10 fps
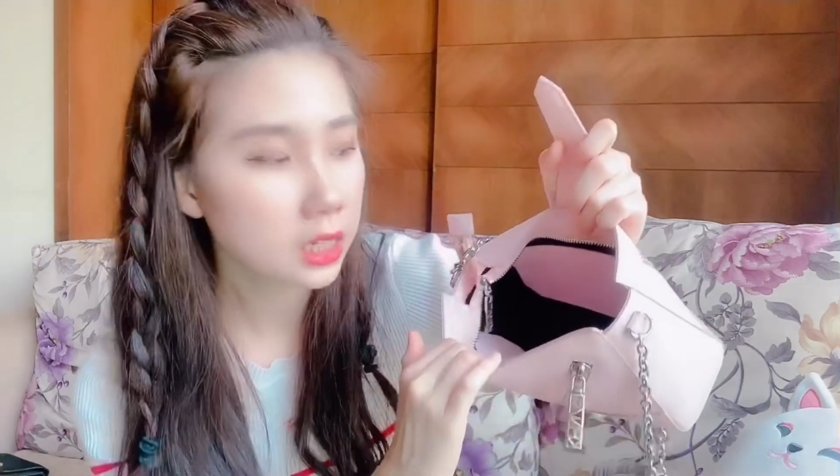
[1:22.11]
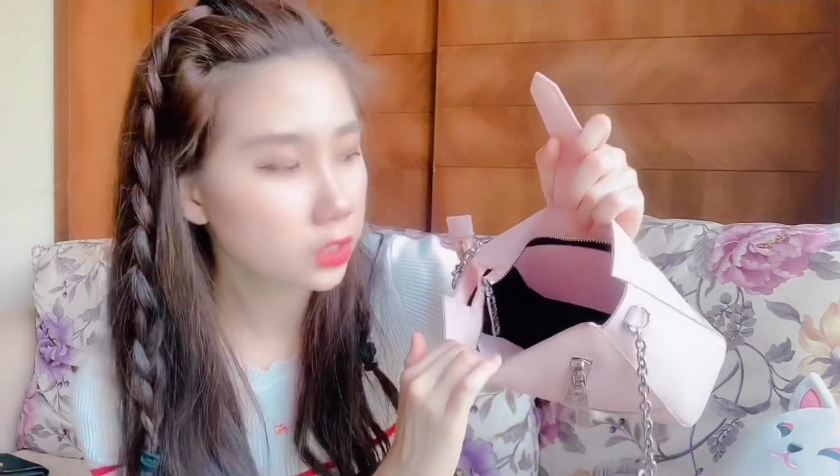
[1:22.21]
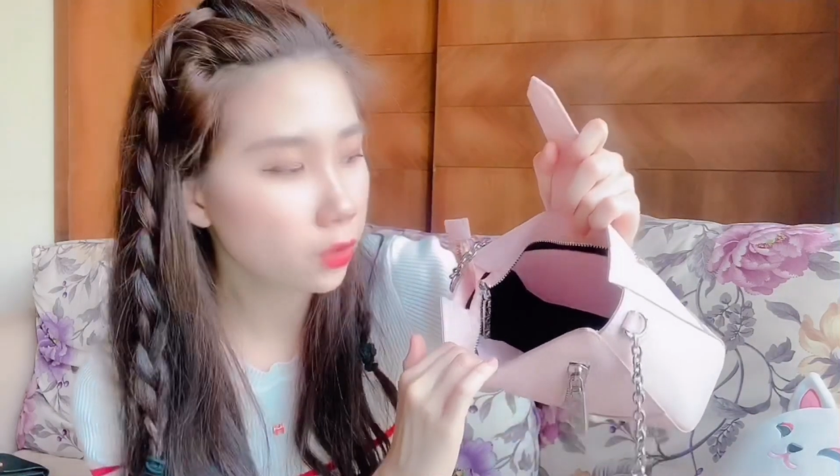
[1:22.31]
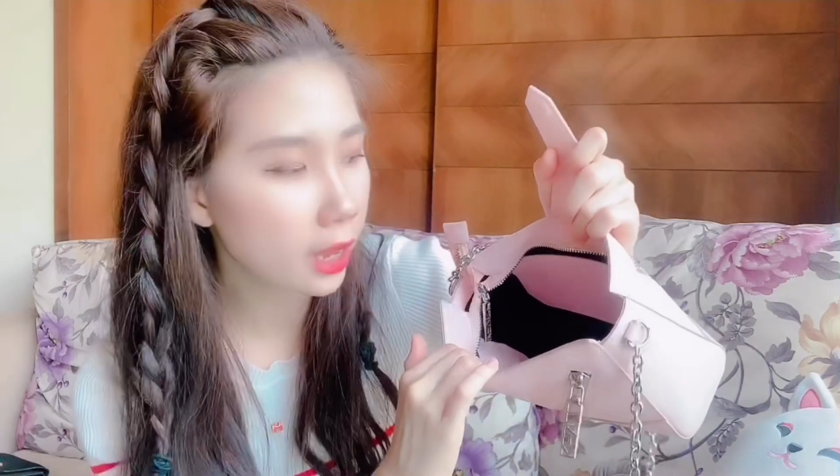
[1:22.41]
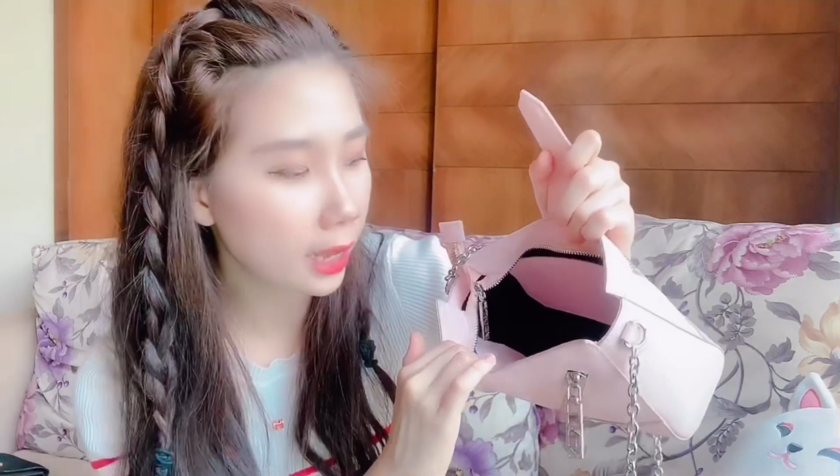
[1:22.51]

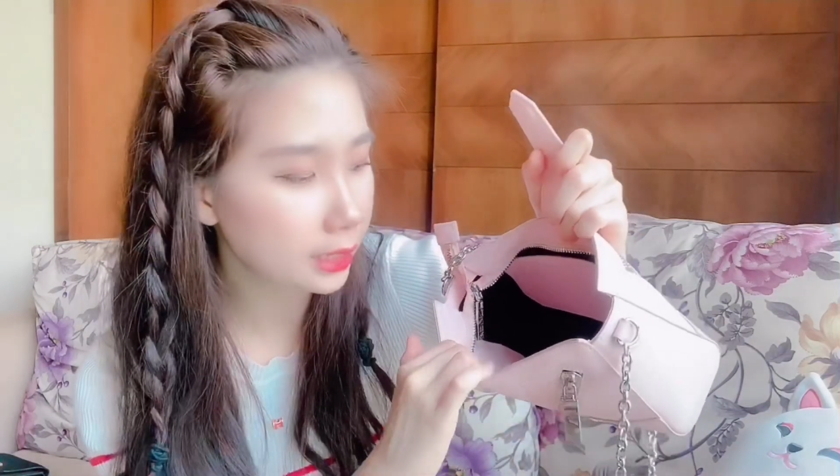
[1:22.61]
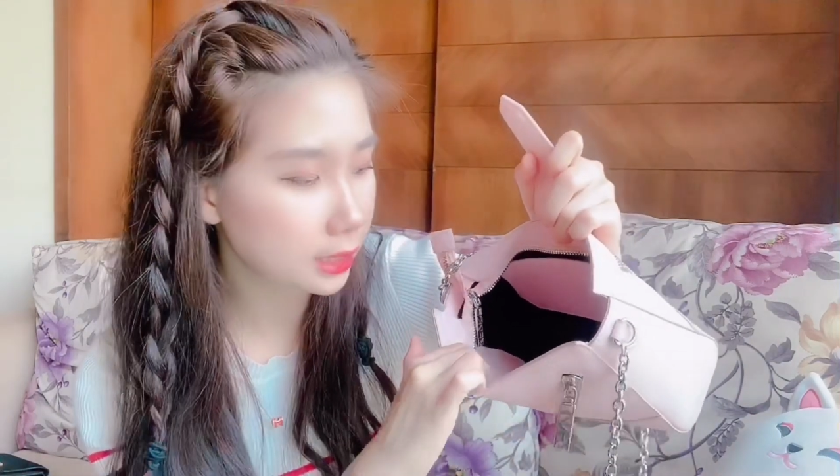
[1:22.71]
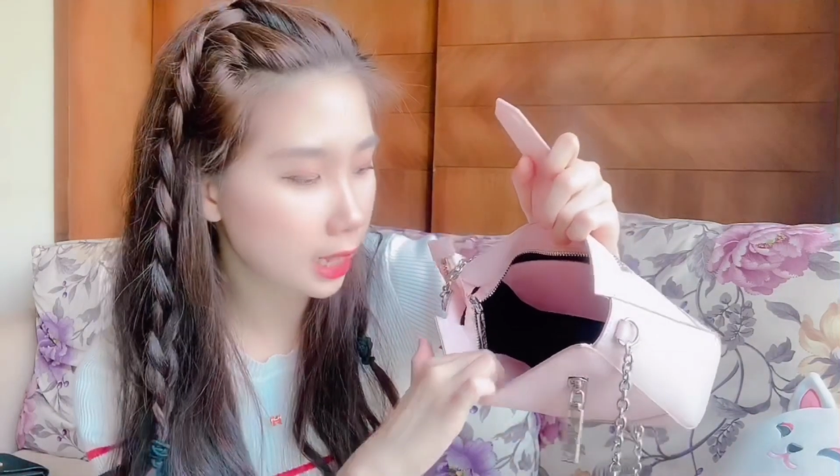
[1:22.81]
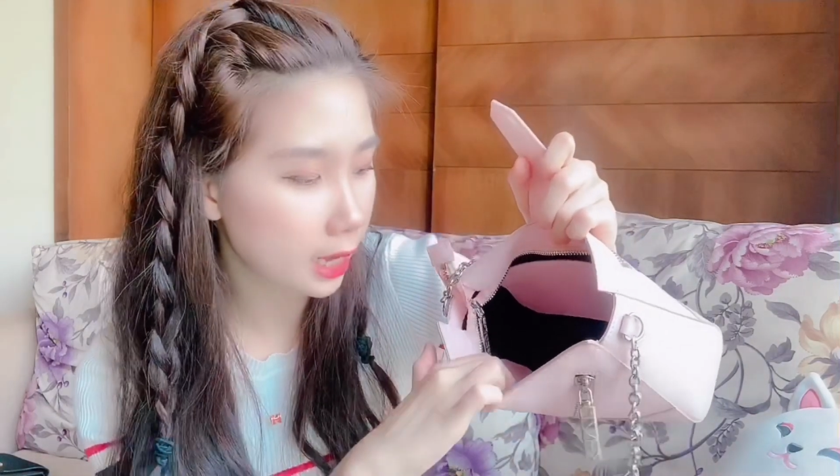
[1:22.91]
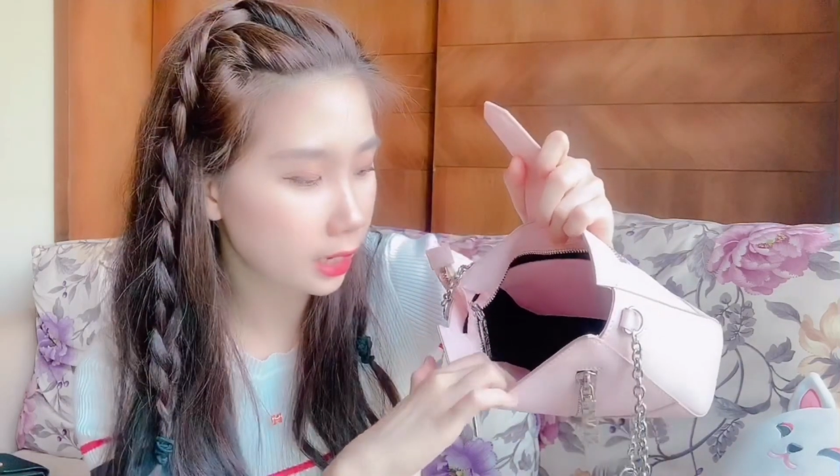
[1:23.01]
so it has
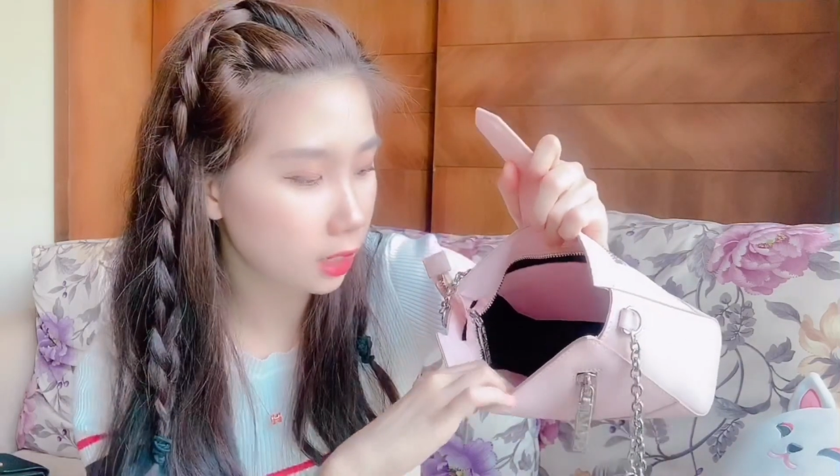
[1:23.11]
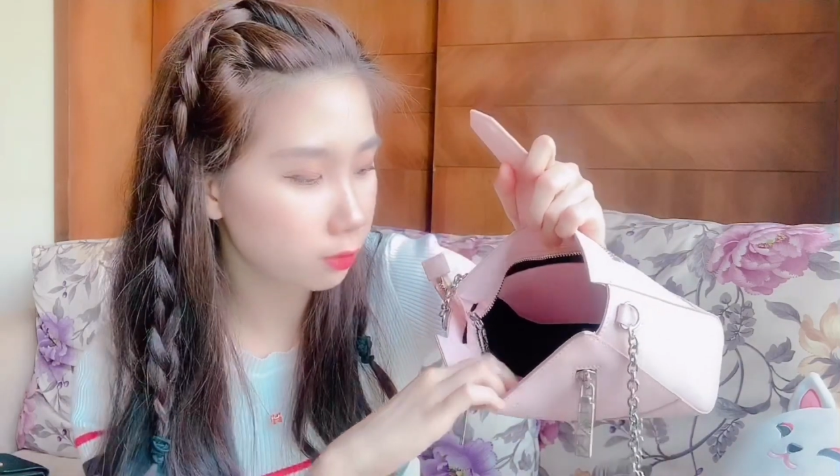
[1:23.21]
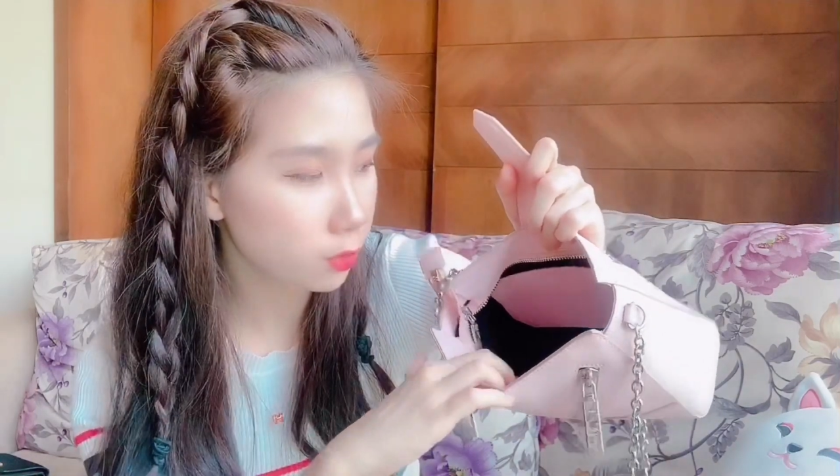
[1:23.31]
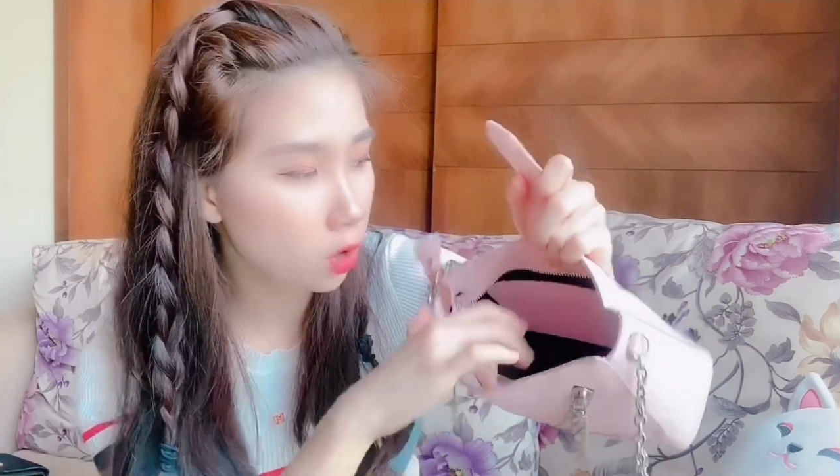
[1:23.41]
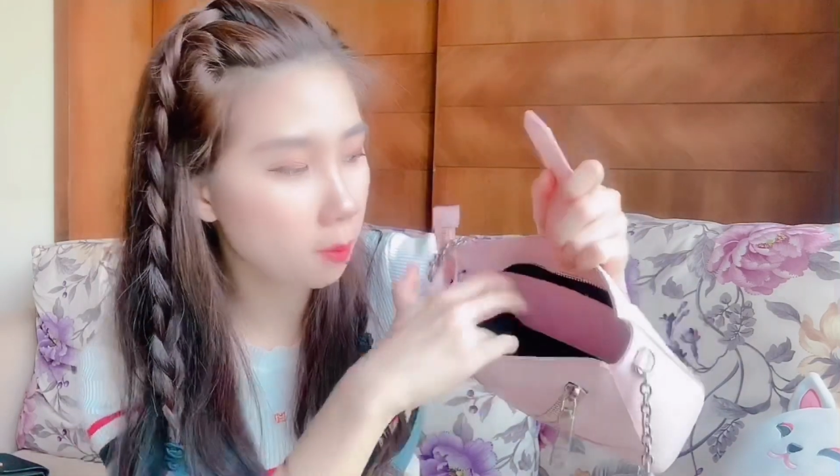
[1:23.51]
like a
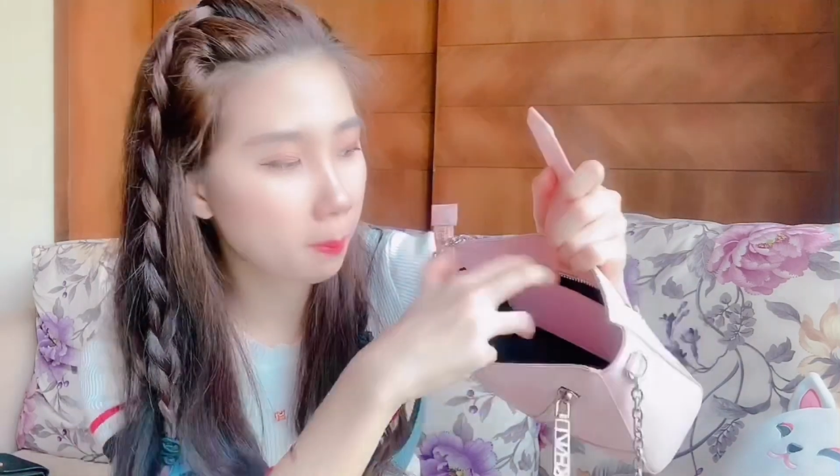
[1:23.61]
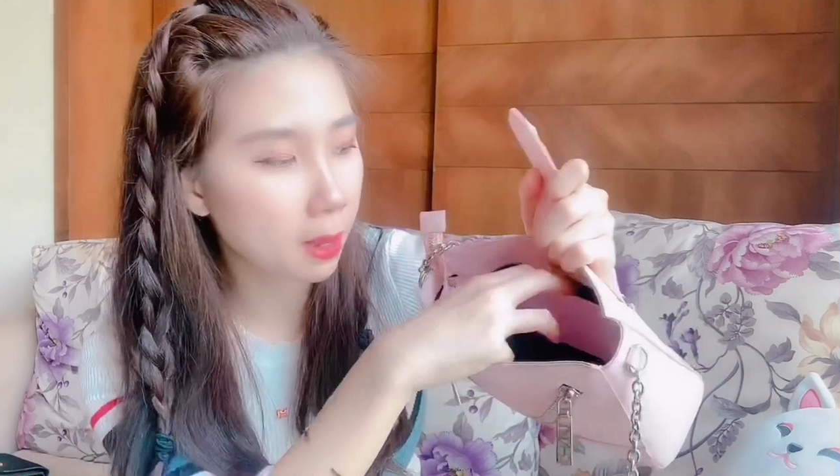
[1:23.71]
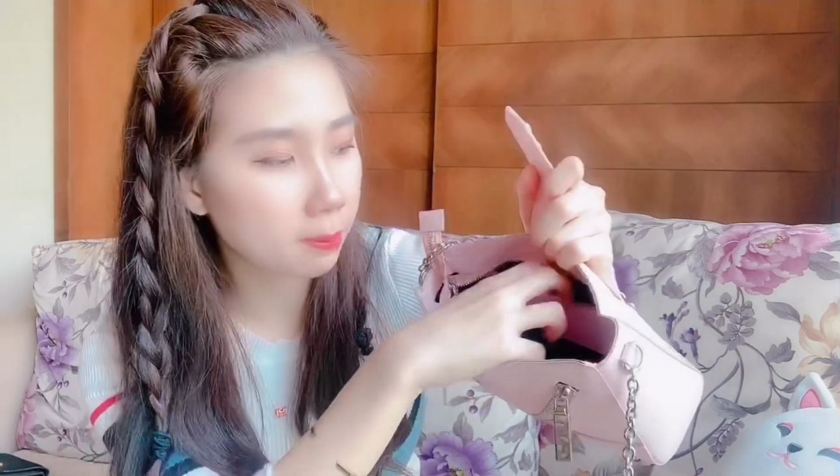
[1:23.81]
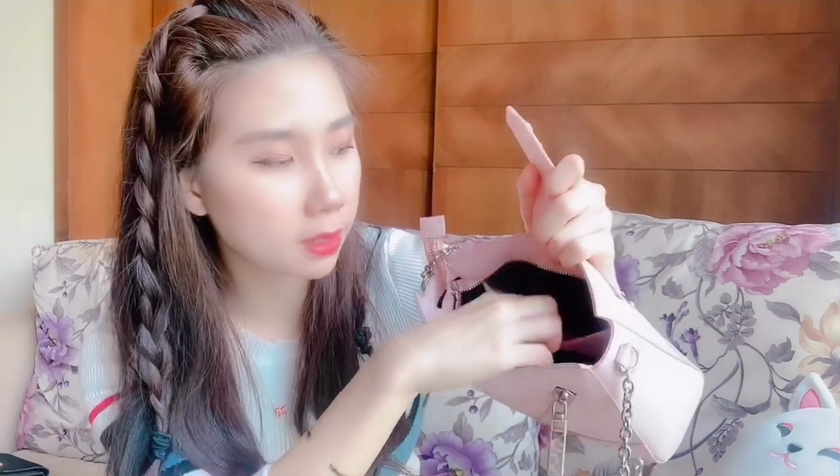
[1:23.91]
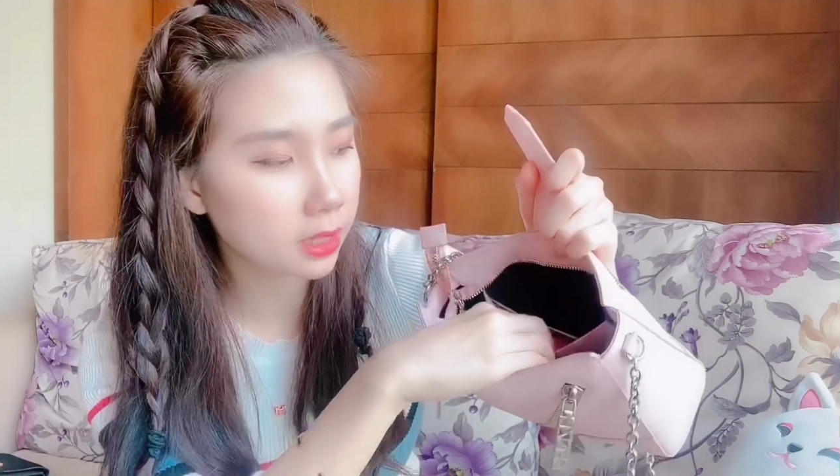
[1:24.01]
few
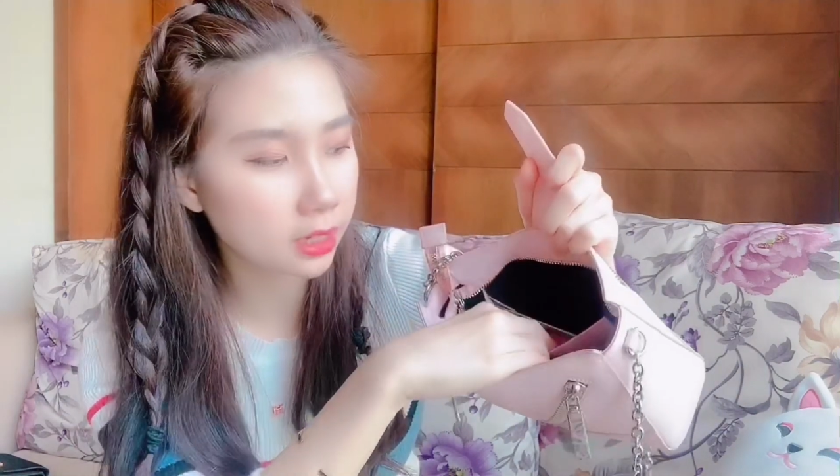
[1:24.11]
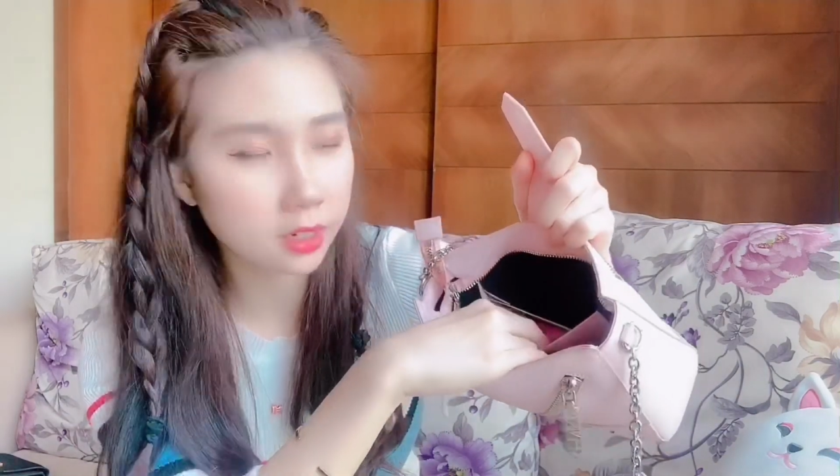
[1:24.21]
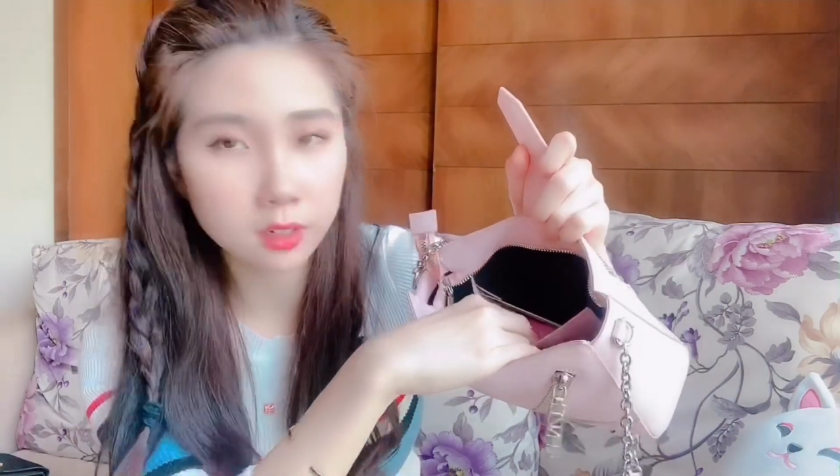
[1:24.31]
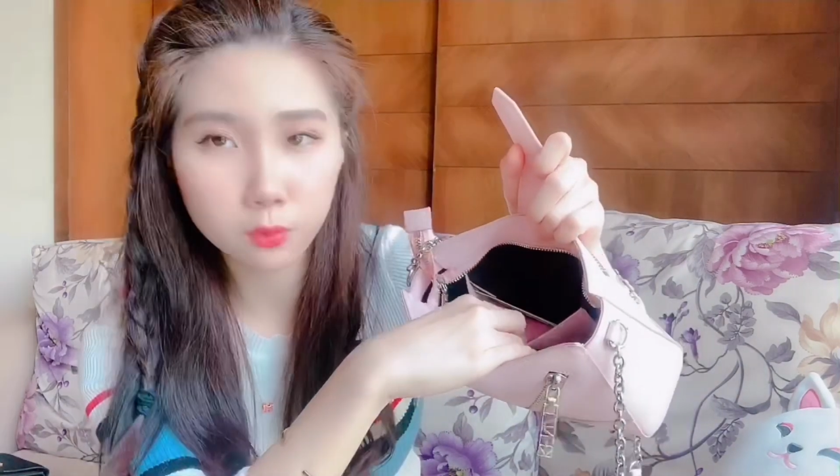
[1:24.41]
compartment here